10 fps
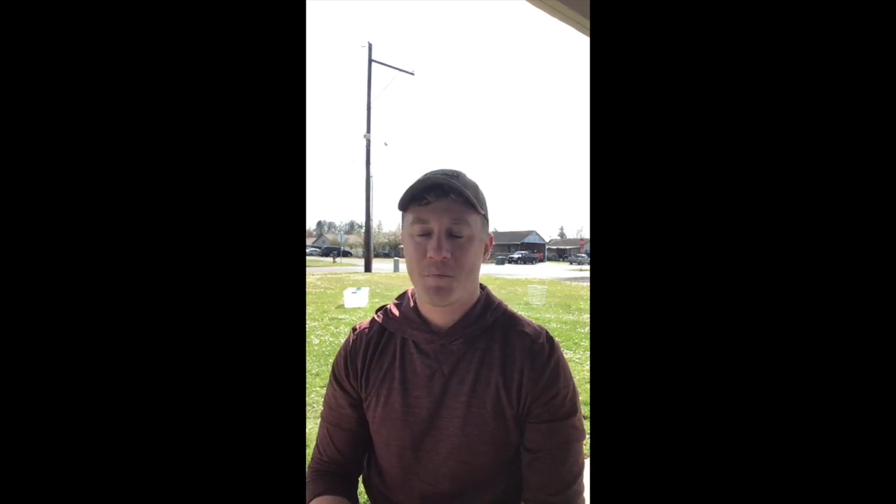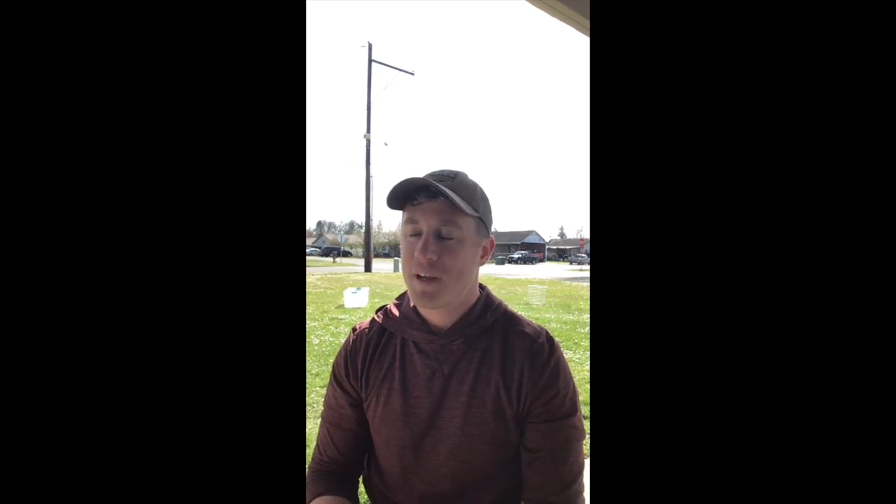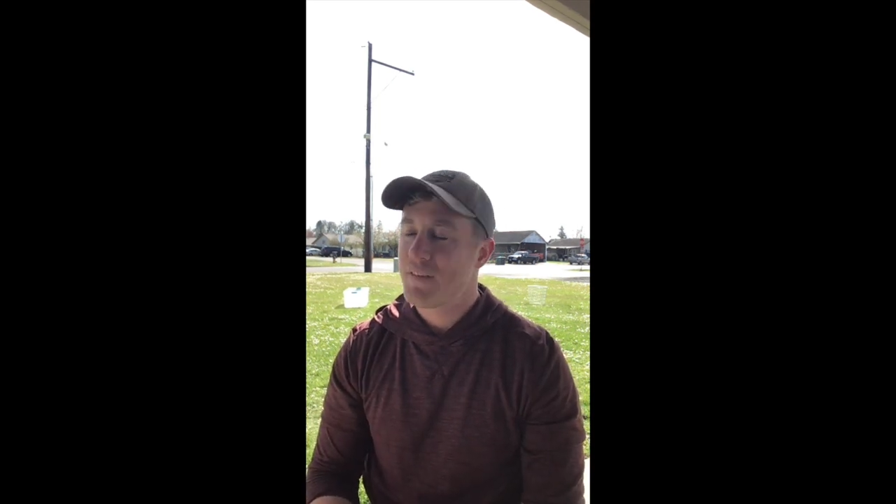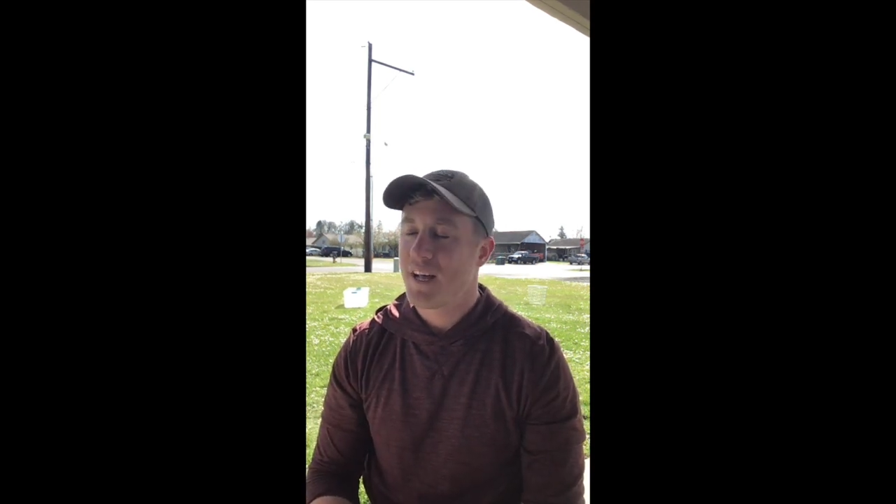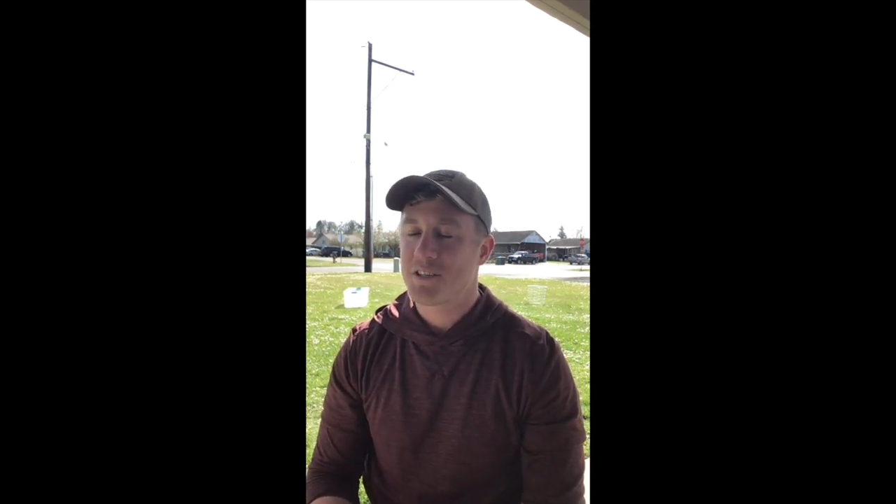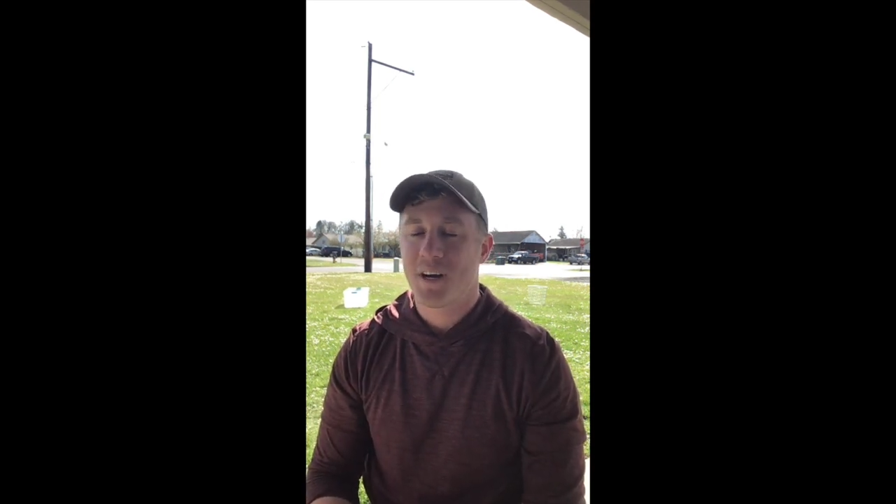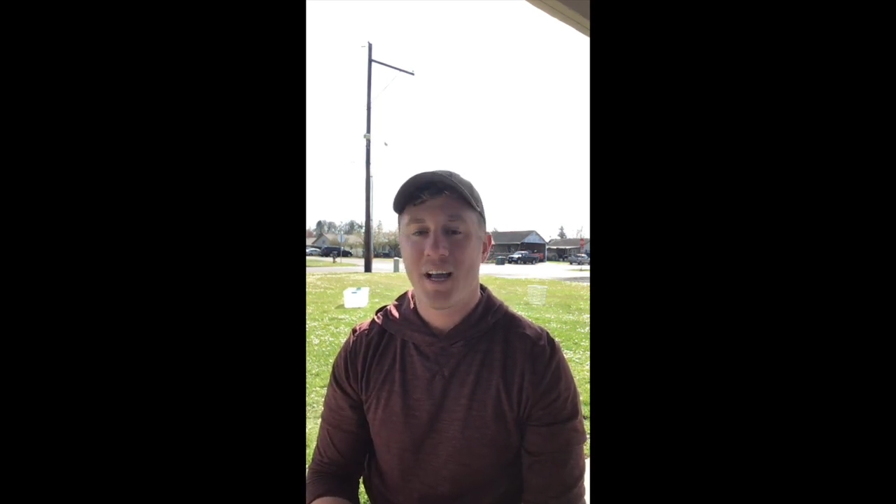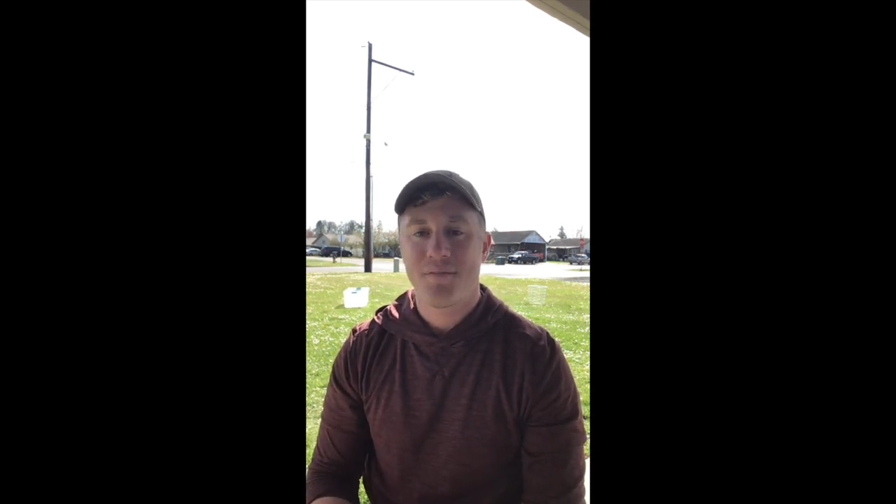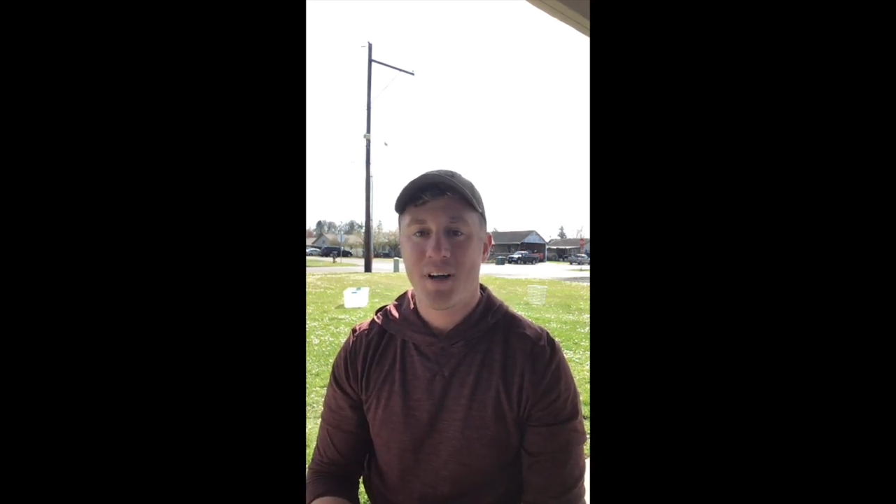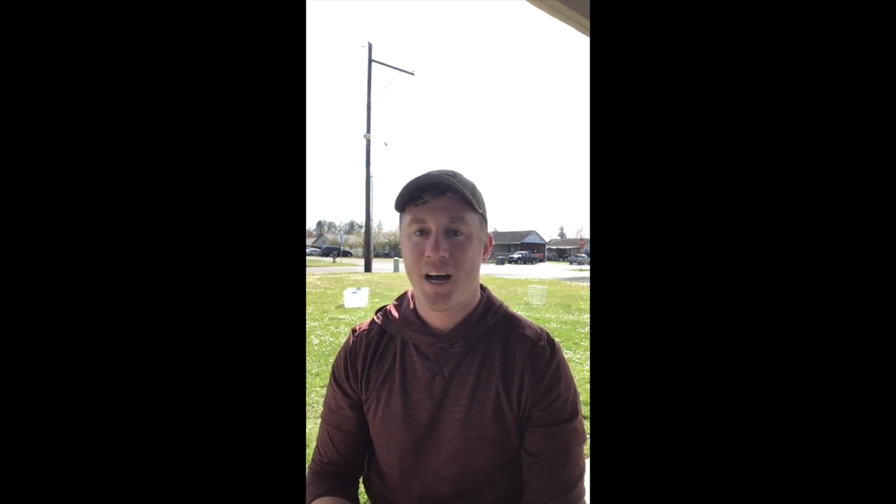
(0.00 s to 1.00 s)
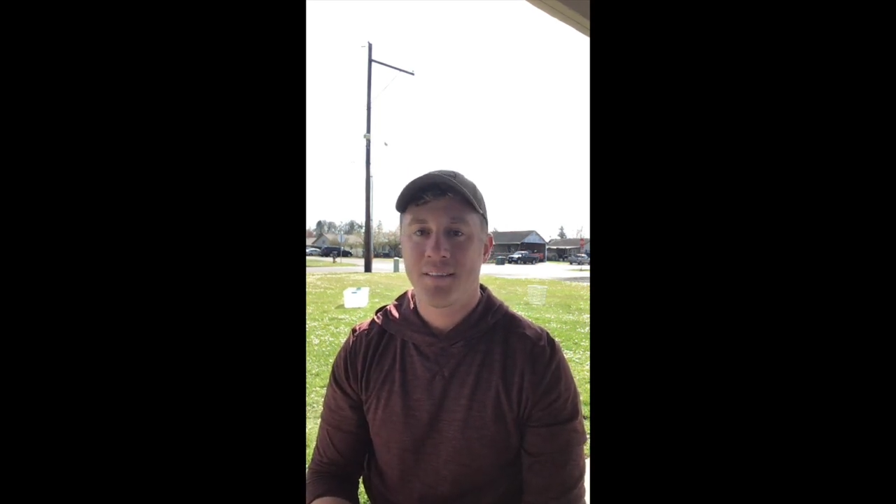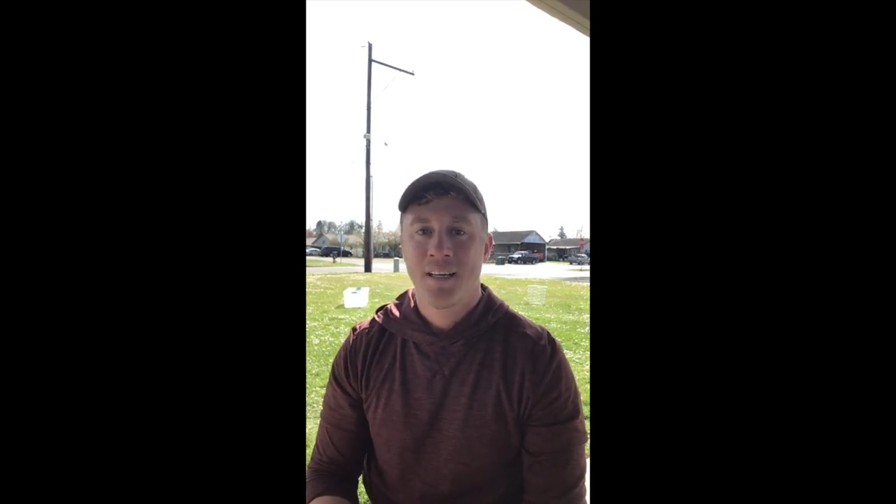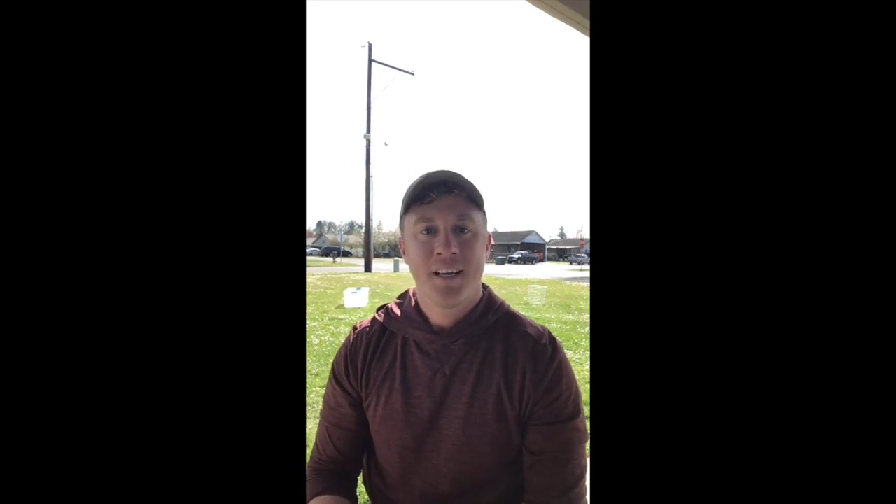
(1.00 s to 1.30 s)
Give that a try. If not,